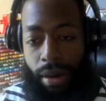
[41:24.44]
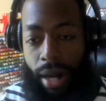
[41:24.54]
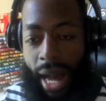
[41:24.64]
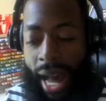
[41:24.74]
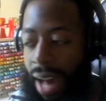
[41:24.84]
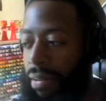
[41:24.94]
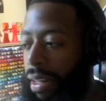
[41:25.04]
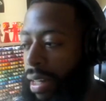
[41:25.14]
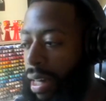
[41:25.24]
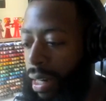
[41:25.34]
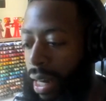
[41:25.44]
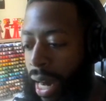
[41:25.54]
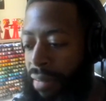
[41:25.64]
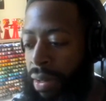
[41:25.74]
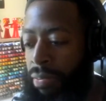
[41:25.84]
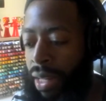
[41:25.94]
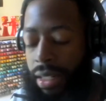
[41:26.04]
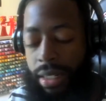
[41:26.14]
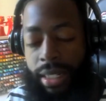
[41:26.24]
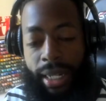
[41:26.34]
I haven't yet. I've been meaning
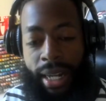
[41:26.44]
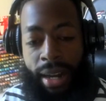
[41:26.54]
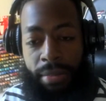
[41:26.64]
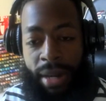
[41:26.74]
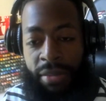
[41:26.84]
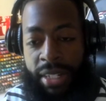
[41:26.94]
to check it out, but I've